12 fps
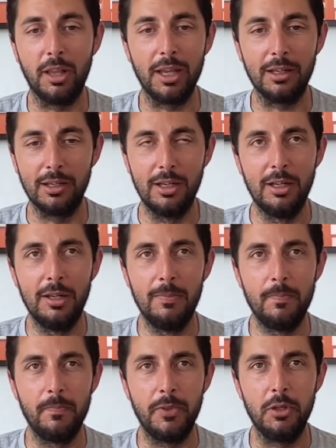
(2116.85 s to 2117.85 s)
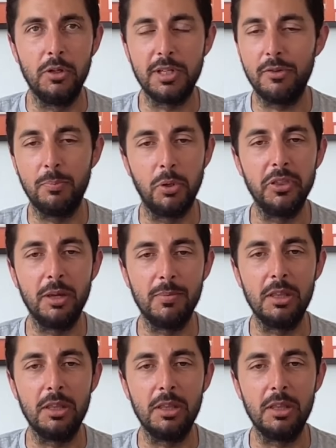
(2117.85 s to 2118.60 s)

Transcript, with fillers: Like, you just have to put them